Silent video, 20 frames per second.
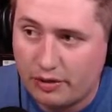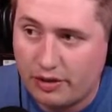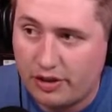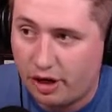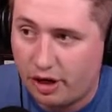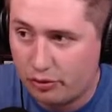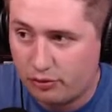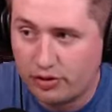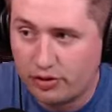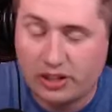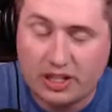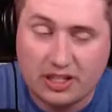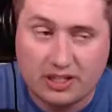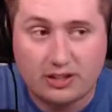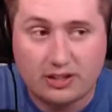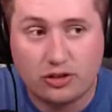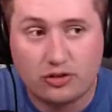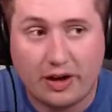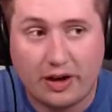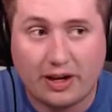then I'll
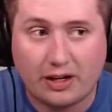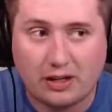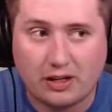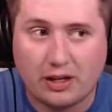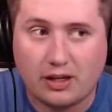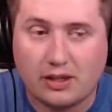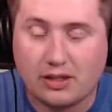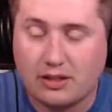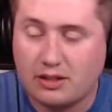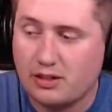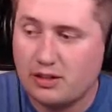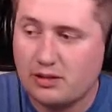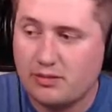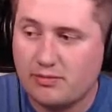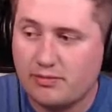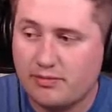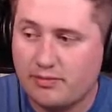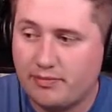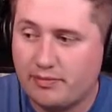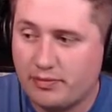release the Dragonite.
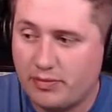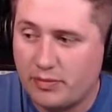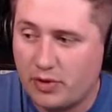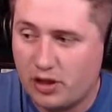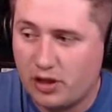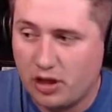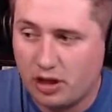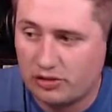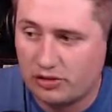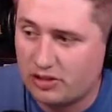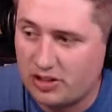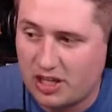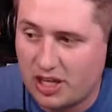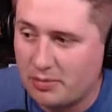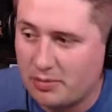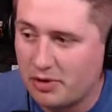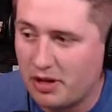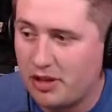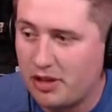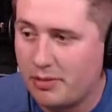I'll just
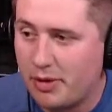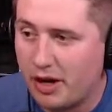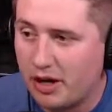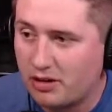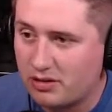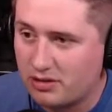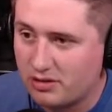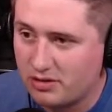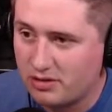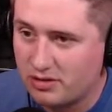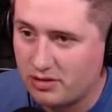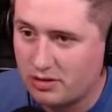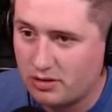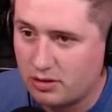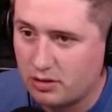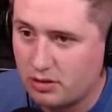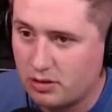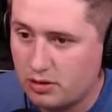keep it in the box.